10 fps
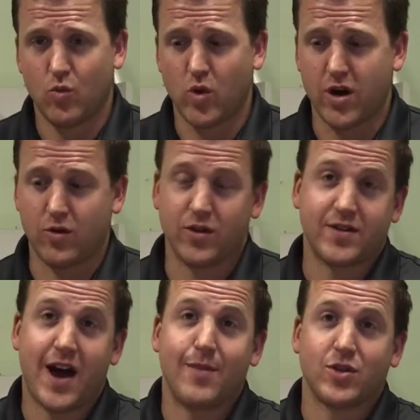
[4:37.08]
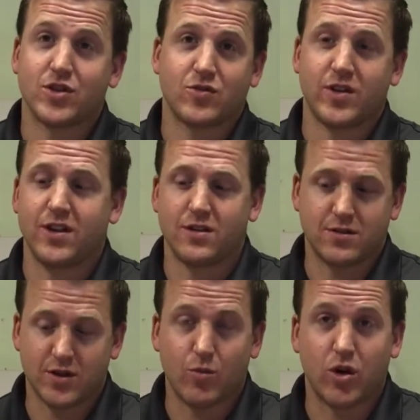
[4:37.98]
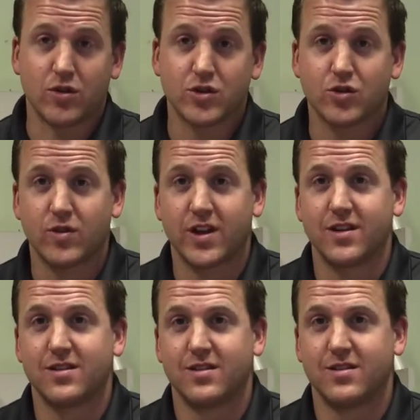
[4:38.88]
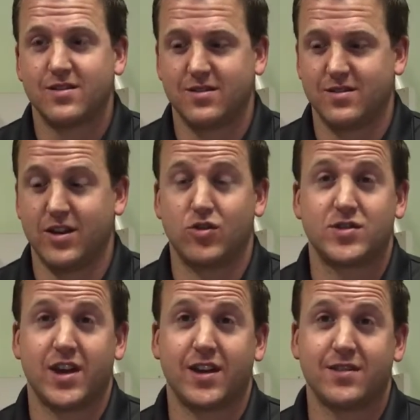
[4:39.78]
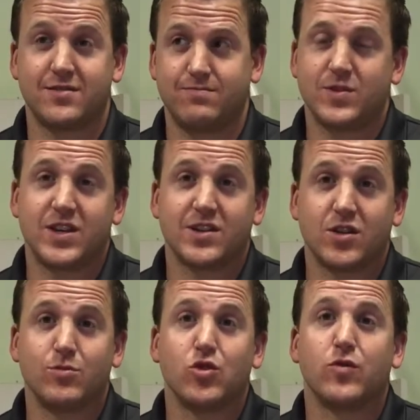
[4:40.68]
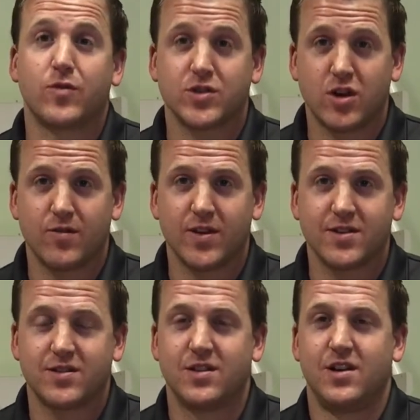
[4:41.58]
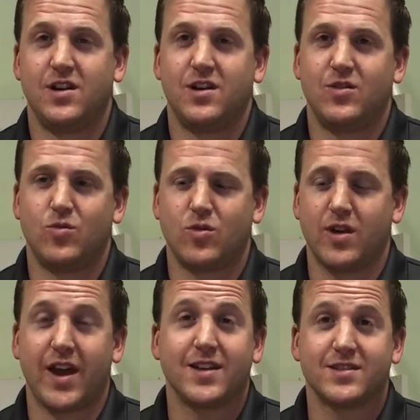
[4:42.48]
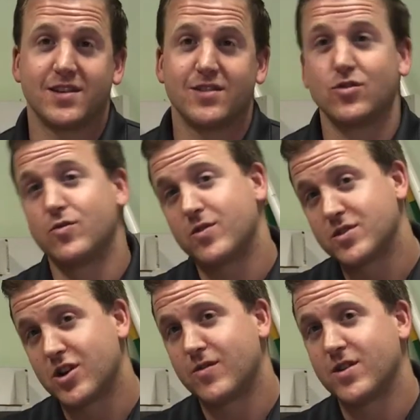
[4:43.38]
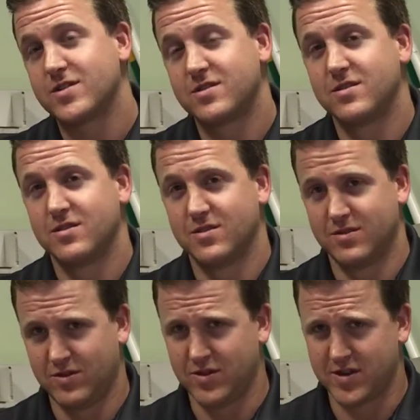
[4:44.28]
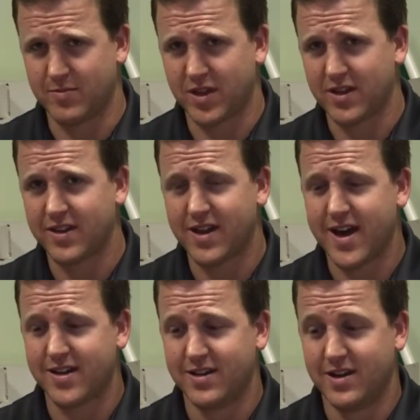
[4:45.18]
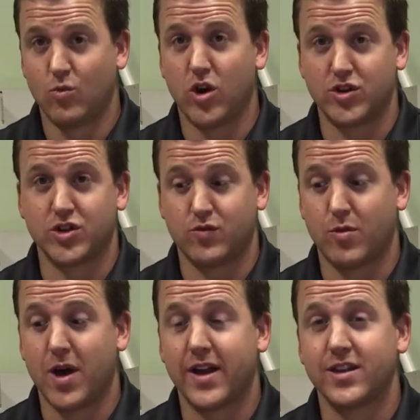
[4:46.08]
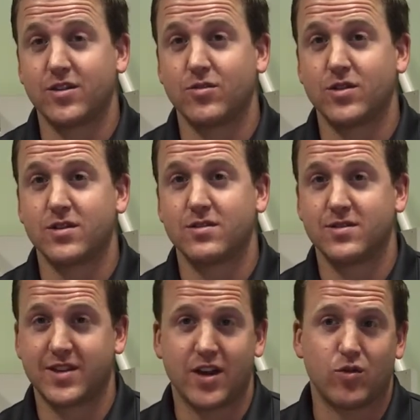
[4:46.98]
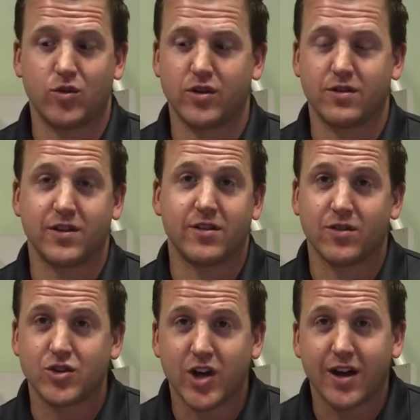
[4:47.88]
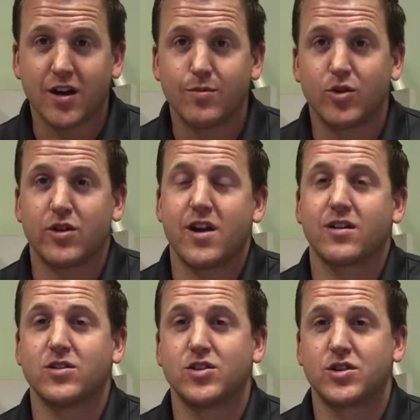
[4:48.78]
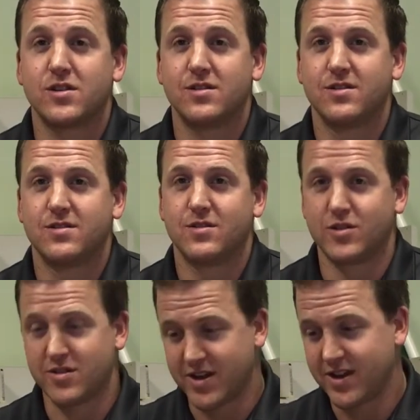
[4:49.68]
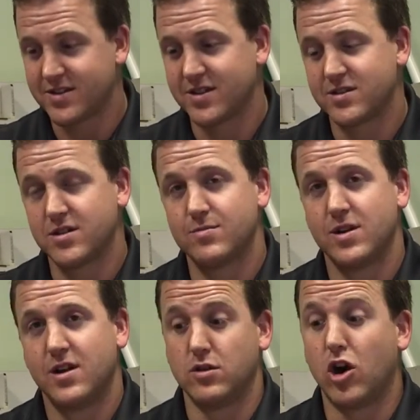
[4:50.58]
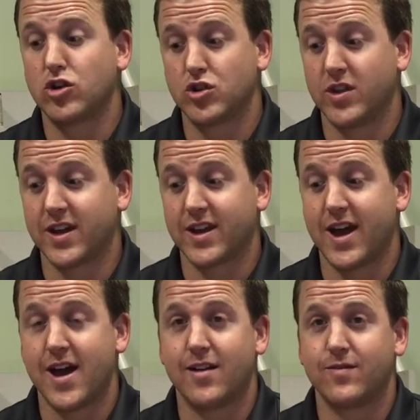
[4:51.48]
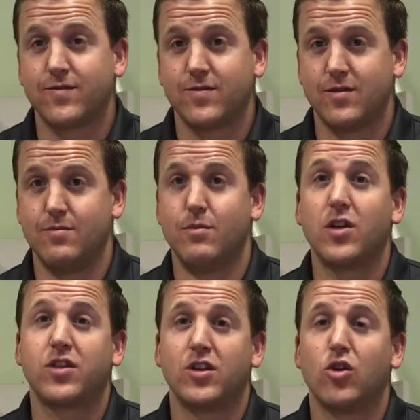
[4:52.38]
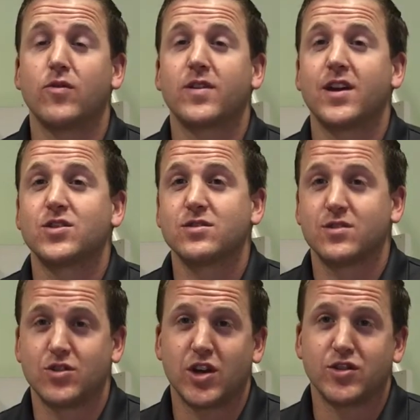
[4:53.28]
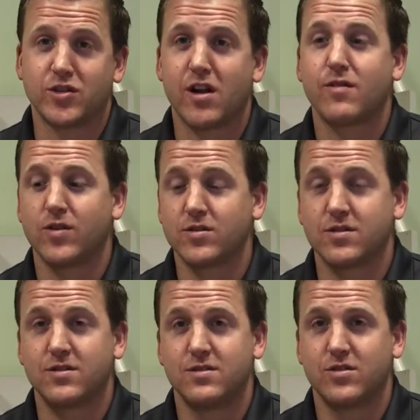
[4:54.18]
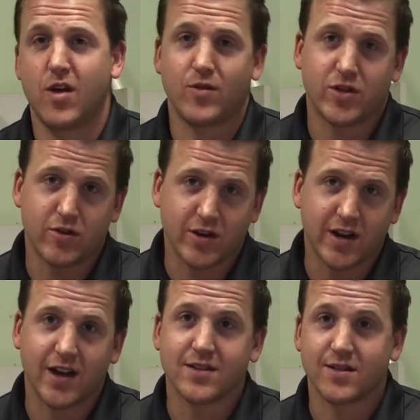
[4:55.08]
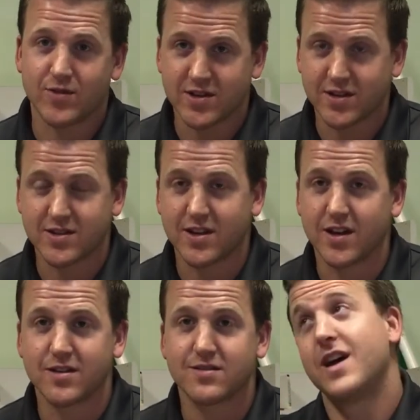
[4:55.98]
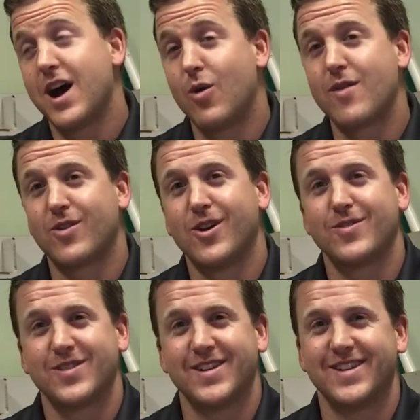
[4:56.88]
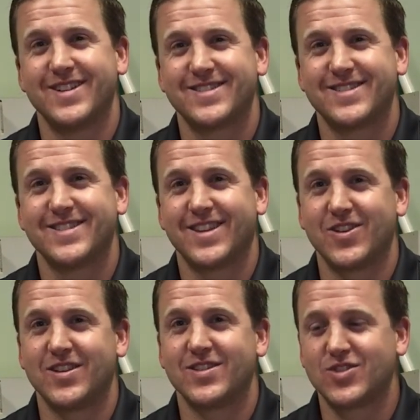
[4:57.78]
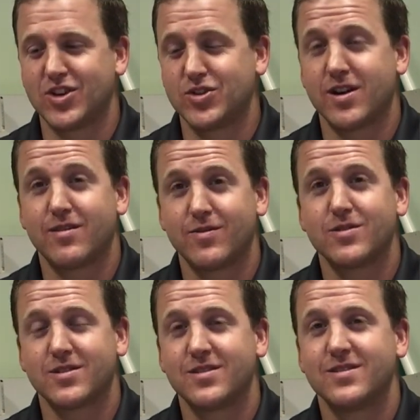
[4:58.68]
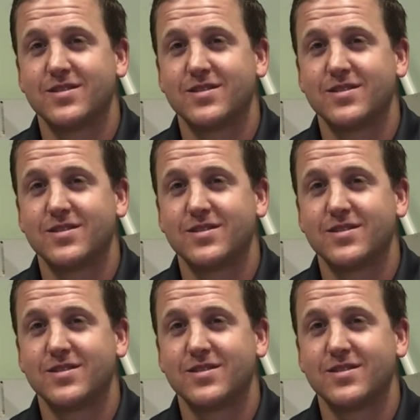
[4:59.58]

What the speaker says: where on the top of the screen or somewhere on the screen, it'll say system due for service or AC due for service, something like that, where it's just reminding you to schedule your yearly checkup on your air conditioner or your heating system. Also, they can have monthly notifications to change your air filter. Every 30 days, every 60 days, however often it is that you need to change your air filter.